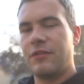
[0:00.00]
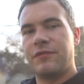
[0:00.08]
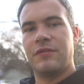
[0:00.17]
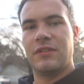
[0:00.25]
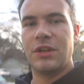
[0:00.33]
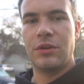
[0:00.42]

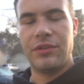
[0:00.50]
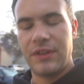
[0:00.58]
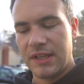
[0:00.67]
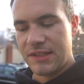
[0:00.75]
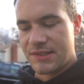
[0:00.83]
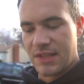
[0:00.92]
of little
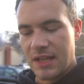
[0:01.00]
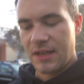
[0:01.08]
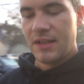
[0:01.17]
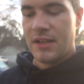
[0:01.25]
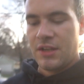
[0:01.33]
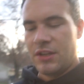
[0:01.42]
things that
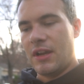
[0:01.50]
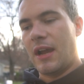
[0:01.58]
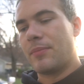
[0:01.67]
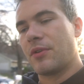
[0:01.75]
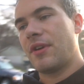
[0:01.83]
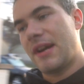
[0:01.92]
I
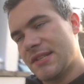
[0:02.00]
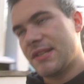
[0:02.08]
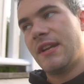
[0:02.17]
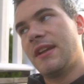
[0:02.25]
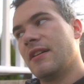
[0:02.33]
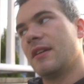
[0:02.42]

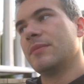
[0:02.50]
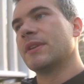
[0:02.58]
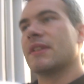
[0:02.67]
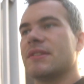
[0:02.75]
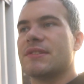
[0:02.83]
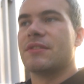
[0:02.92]
procrastinate on
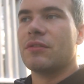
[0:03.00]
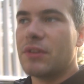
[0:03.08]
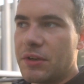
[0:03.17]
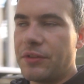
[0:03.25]
because they're little